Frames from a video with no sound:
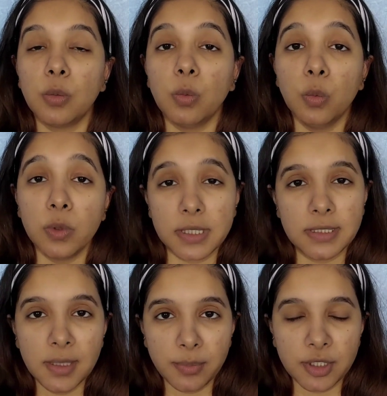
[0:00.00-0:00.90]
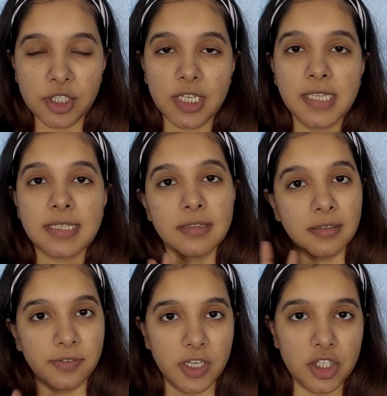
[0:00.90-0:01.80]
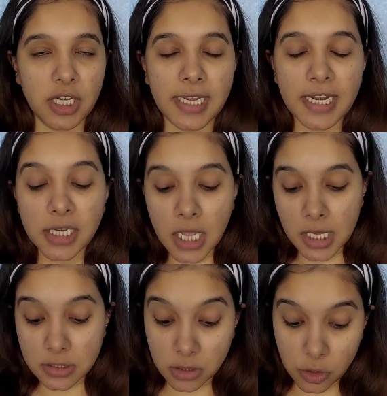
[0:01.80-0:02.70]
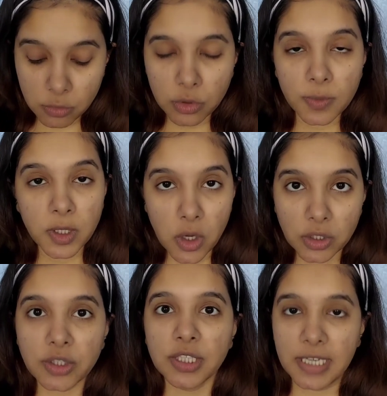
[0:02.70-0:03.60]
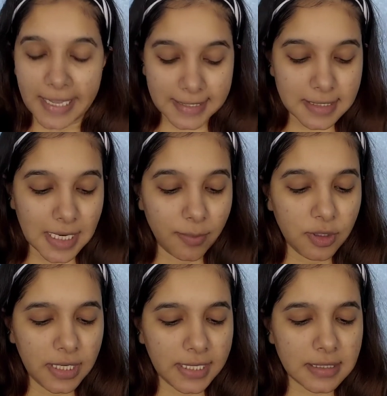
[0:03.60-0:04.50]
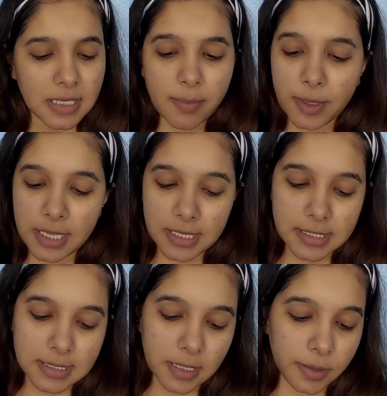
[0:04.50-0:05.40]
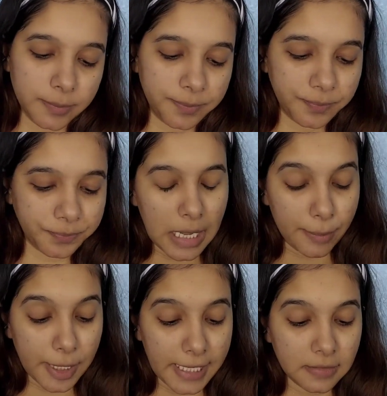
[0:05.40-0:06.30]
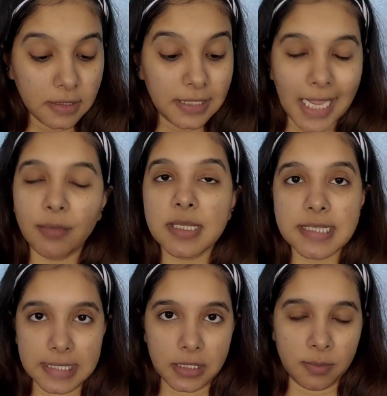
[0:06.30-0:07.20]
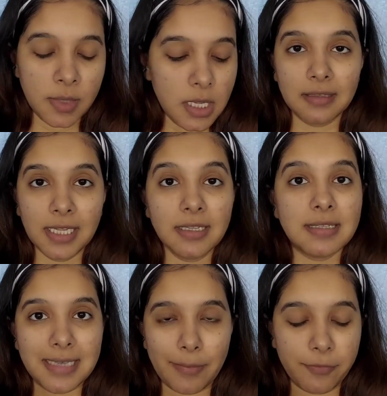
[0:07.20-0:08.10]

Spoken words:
worthy purchase, the facial kit. So now moving on to the next step. The next step is applying the diamond serum. That is step